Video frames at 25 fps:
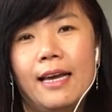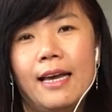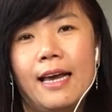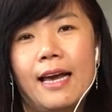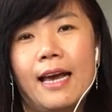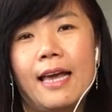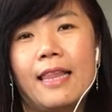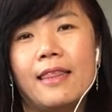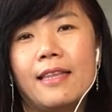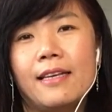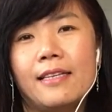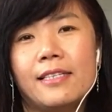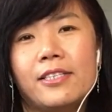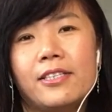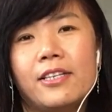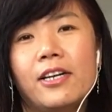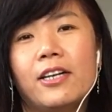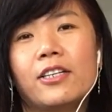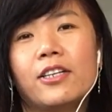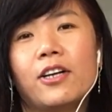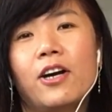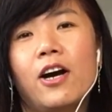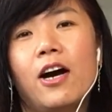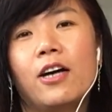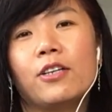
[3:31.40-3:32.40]
And the
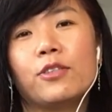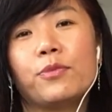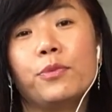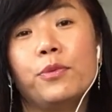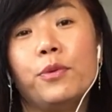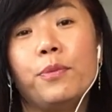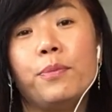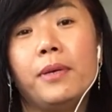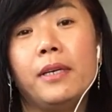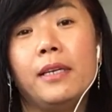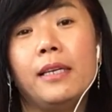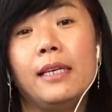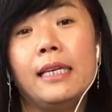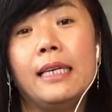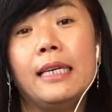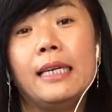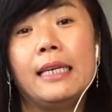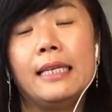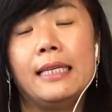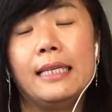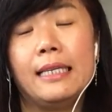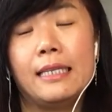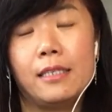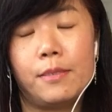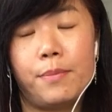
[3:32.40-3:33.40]
third cost will be
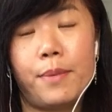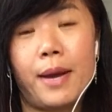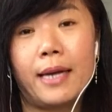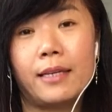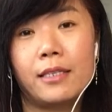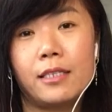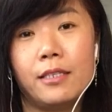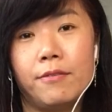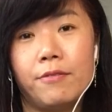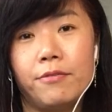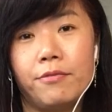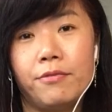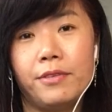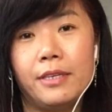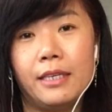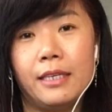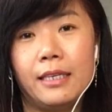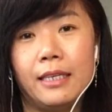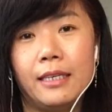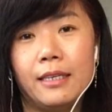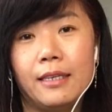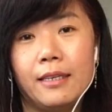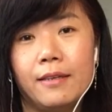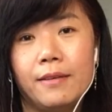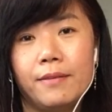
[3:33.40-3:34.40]
inspection fee.
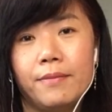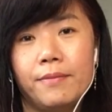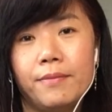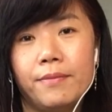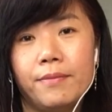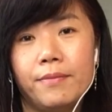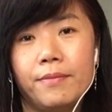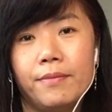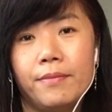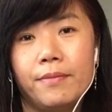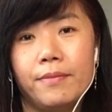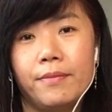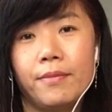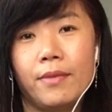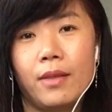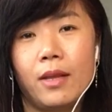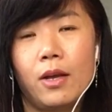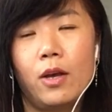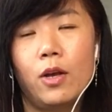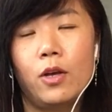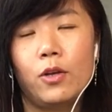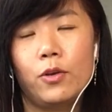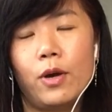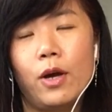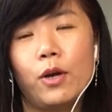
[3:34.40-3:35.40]

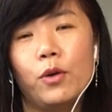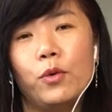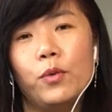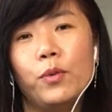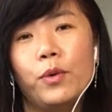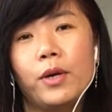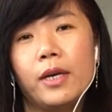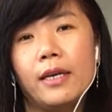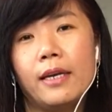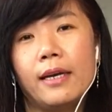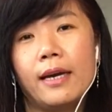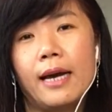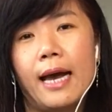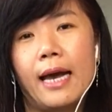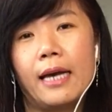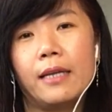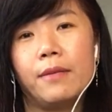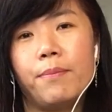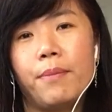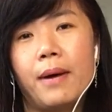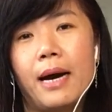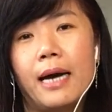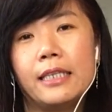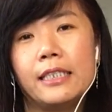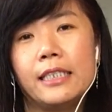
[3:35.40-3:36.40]
You are looking
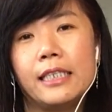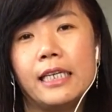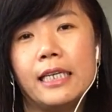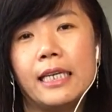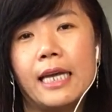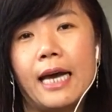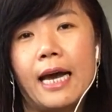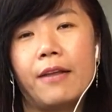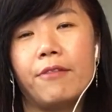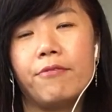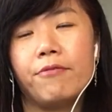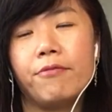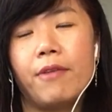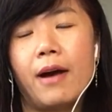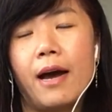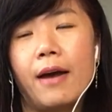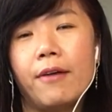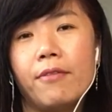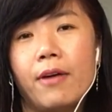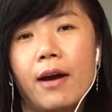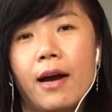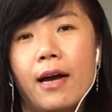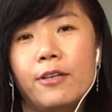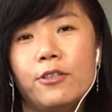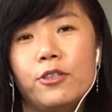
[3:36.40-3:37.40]
at budget at
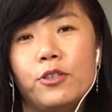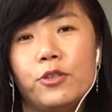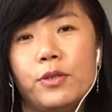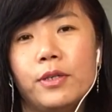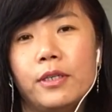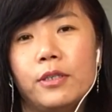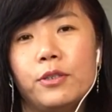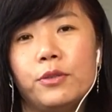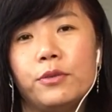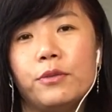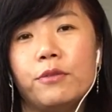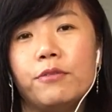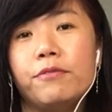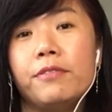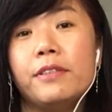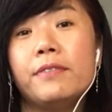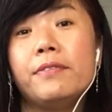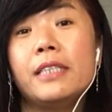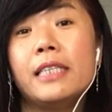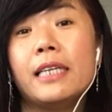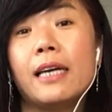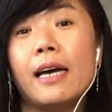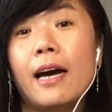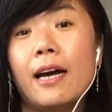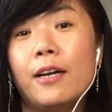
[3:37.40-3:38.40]
$500 to
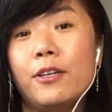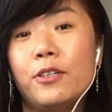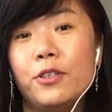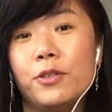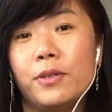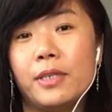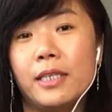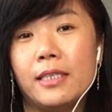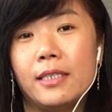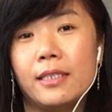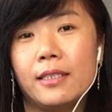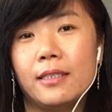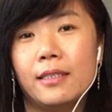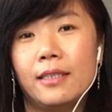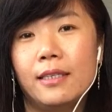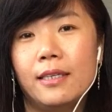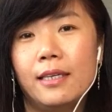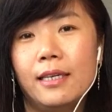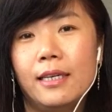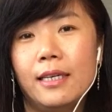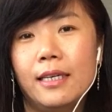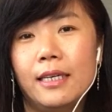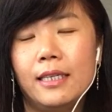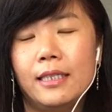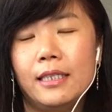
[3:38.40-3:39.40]
$1,500,
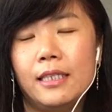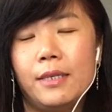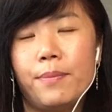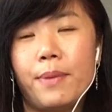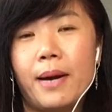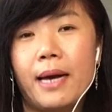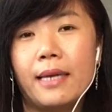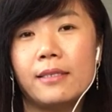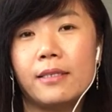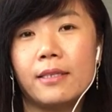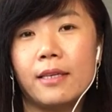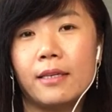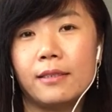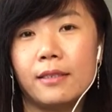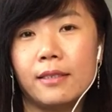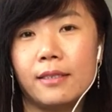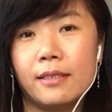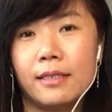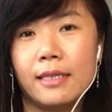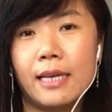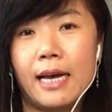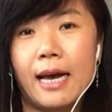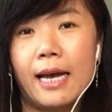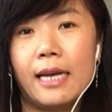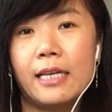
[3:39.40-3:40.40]
depends on the
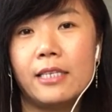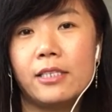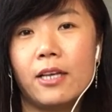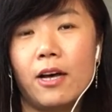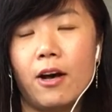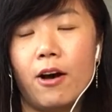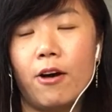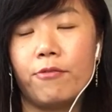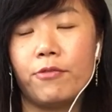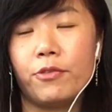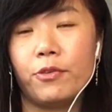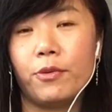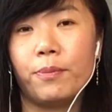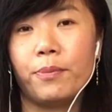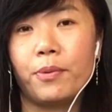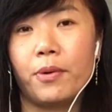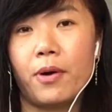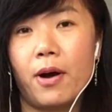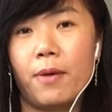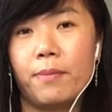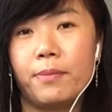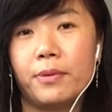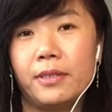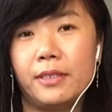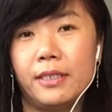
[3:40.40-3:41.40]
size of your
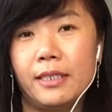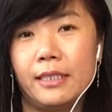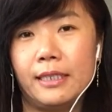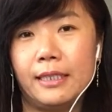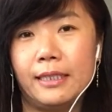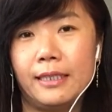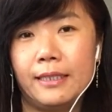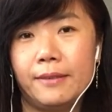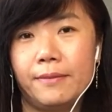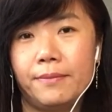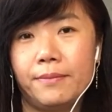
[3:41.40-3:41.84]
property.